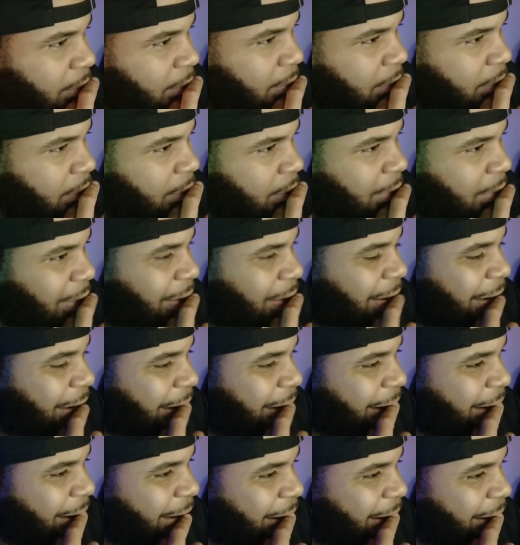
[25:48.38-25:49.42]

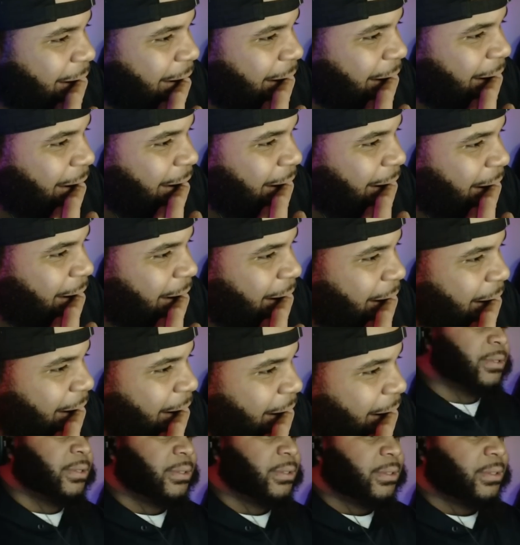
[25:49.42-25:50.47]

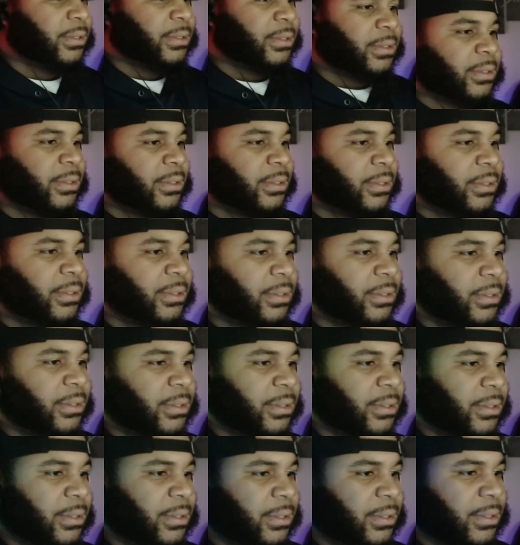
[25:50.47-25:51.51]

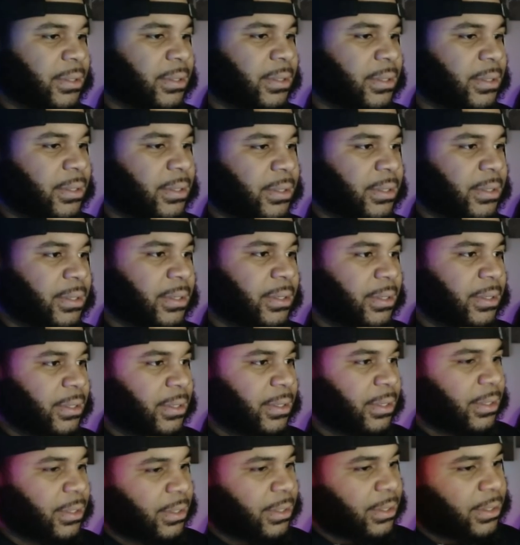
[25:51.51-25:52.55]

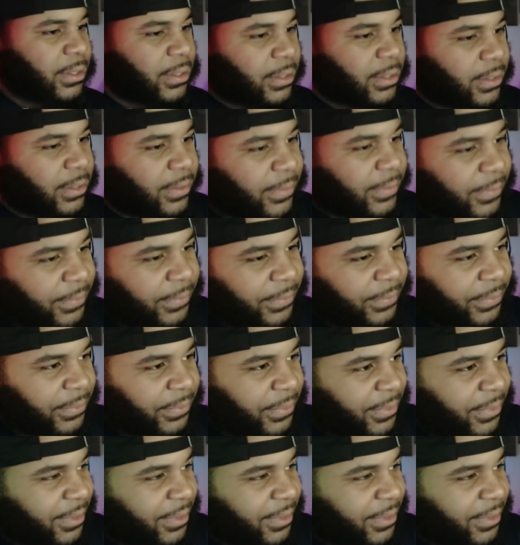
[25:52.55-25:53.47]
This person isn't speaking.